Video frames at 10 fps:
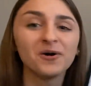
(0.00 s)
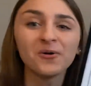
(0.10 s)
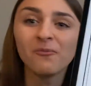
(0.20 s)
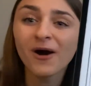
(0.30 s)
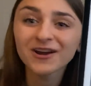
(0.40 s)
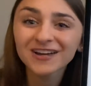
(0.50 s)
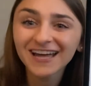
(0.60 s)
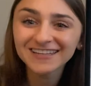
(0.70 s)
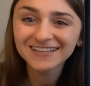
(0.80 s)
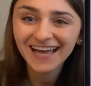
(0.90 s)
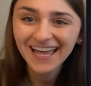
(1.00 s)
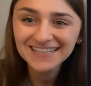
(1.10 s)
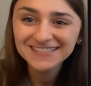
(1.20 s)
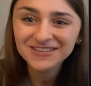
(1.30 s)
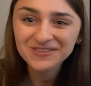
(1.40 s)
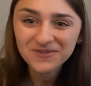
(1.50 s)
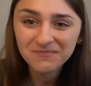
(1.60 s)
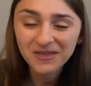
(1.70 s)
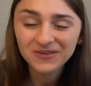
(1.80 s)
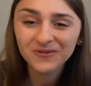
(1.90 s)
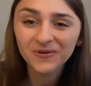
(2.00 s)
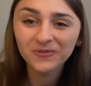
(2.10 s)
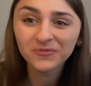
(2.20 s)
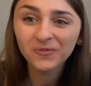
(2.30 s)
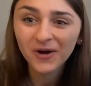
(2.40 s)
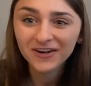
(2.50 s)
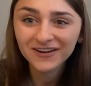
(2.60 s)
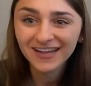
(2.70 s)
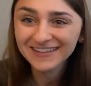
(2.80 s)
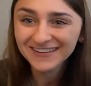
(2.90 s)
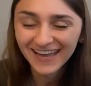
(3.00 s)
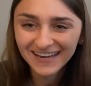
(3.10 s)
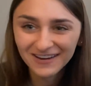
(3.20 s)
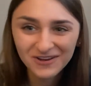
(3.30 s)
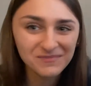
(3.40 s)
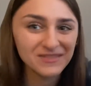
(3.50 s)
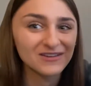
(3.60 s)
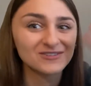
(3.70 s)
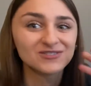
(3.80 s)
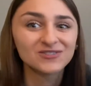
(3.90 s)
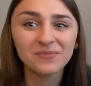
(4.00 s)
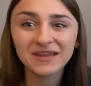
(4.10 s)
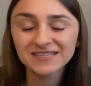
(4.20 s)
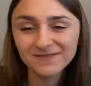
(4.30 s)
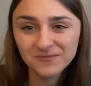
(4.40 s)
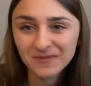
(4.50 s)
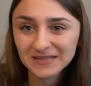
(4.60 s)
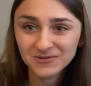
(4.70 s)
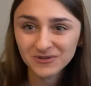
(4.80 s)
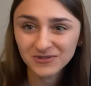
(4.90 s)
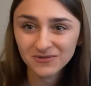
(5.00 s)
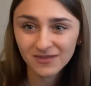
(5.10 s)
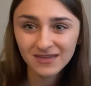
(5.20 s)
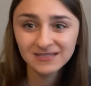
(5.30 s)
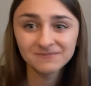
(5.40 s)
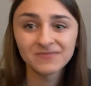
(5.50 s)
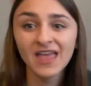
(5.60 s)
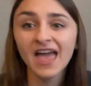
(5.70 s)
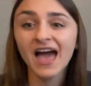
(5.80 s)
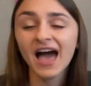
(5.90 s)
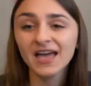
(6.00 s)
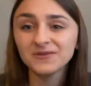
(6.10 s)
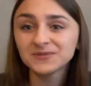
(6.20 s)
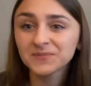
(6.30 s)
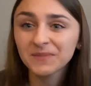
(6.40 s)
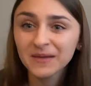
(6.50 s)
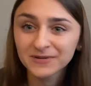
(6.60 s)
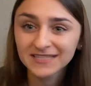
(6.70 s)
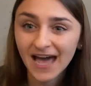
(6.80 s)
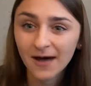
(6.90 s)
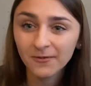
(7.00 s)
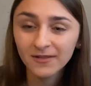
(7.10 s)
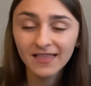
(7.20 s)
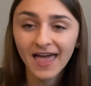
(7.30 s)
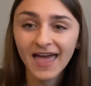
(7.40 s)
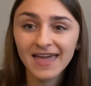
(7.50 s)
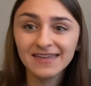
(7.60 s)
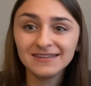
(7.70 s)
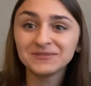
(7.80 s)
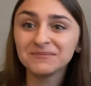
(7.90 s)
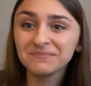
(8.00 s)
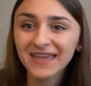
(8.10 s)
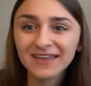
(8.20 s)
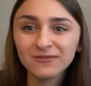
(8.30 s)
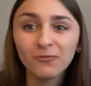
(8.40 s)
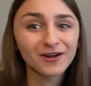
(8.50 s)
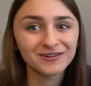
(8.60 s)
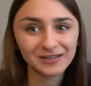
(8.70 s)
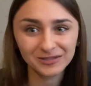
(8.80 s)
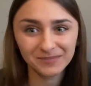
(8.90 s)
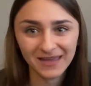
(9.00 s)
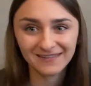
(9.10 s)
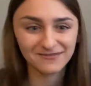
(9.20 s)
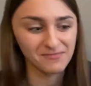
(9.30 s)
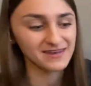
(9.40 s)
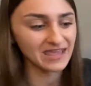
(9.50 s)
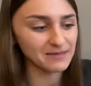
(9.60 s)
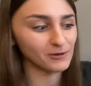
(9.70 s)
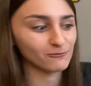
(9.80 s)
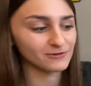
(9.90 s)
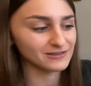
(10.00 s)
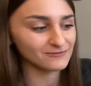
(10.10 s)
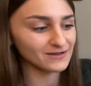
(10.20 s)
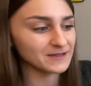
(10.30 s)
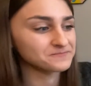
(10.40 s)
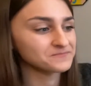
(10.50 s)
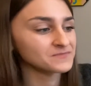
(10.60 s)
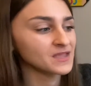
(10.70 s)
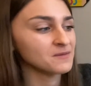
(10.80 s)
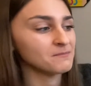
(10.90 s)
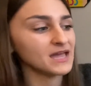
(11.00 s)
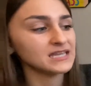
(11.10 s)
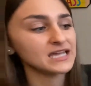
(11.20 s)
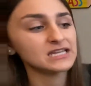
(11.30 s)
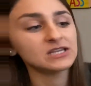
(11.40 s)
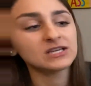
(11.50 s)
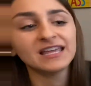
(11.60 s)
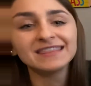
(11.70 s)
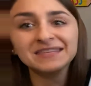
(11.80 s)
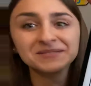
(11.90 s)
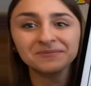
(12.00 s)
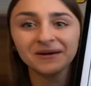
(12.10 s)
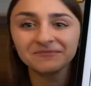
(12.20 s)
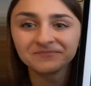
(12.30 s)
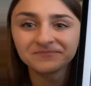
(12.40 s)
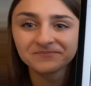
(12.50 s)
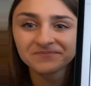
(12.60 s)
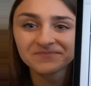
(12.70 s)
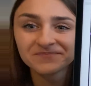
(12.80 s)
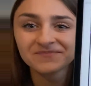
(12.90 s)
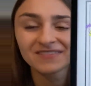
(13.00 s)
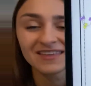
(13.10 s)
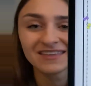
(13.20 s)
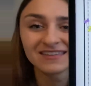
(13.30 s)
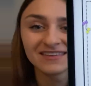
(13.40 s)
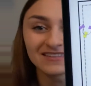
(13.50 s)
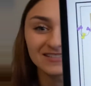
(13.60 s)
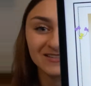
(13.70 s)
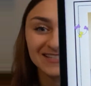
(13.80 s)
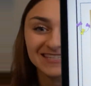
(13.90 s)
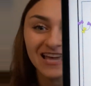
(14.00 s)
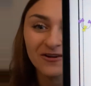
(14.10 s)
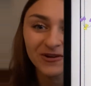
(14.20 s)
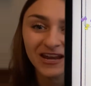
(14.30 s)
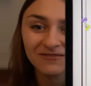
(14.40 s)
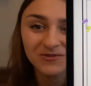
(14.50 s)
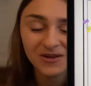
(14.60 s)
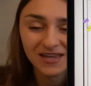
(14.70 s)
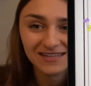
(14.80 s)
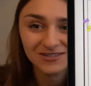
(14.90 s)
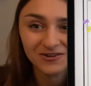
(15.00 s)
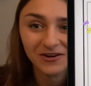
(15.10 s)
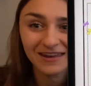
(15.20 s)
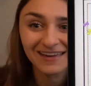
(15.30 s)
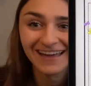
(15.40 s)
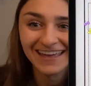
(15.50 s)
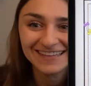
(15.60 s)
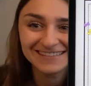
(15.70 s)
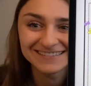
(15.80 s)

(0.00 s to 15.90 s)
Watercolor kites, so you can make your own watercolor kite at home, and there are so many different ways you could do this. I used a paper towel and some paint, watercolor paint, and mine came out really great. Mine kind of looked like this one. So let's see how creative you could get to create a kite.